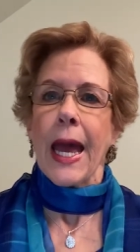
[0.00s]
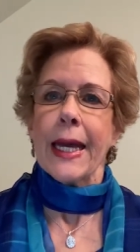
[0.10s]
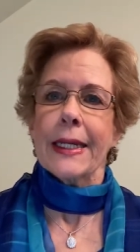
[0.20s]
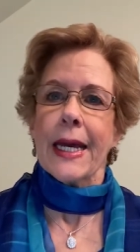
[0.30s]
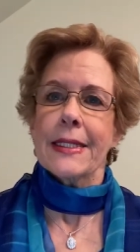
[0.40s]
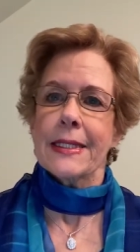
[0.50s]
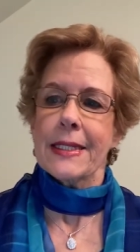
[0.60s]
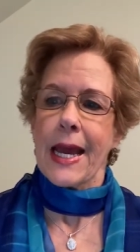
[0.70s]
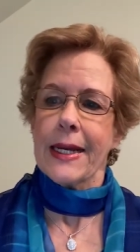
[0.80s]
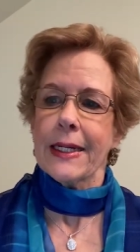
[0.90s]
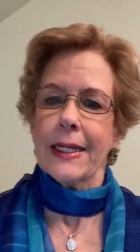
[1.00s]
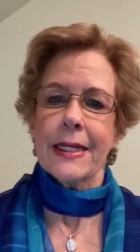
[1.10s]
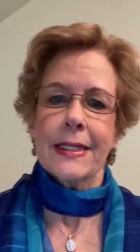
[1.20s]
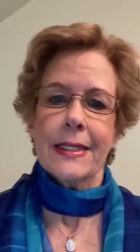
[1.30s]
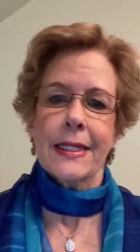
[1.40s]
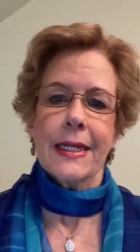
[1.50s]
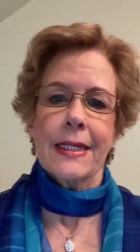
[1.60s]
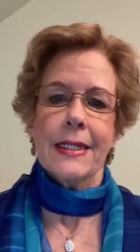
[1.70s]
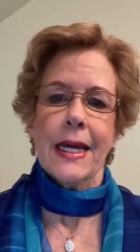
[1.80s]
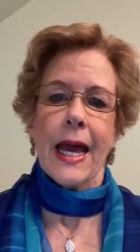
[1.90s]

and has taken his seat